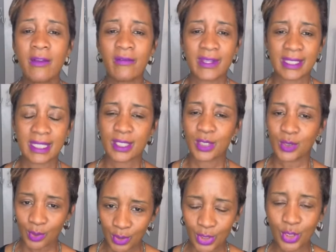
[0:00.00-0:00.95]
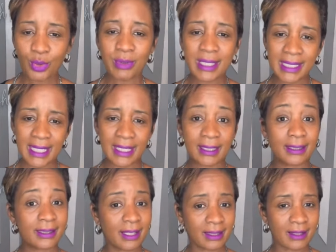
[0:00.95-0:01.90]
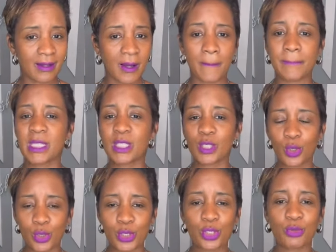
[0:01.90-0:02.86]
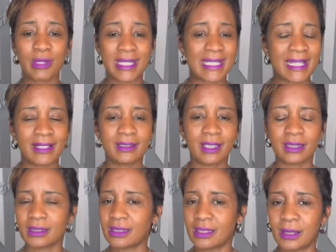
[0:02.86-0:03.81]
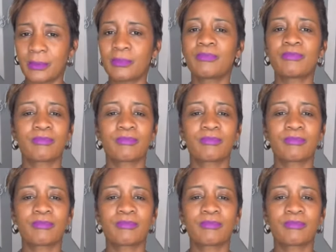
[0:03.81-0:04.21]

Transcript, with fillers: Visit StooshRetail.com. StooshRetail.com.